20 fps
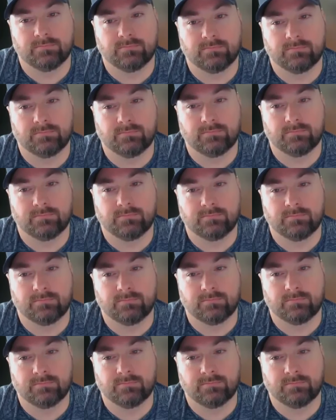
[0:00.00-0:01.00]

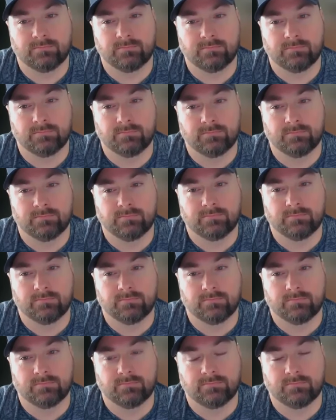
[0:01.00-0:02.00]

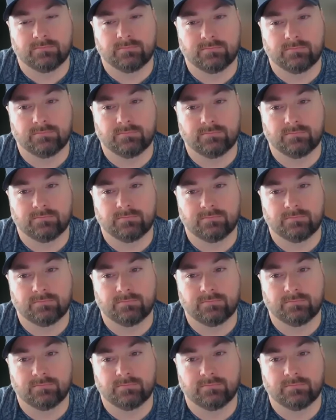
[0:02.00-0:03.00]

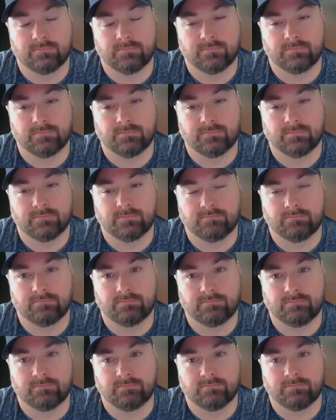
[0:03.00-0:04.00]

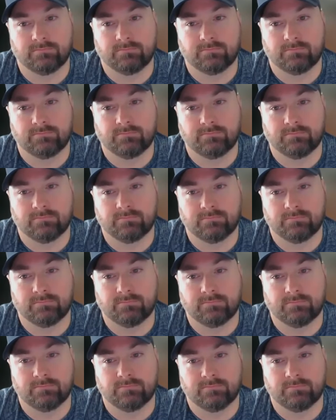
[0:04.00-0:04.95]
No words are spoken by the person on screen.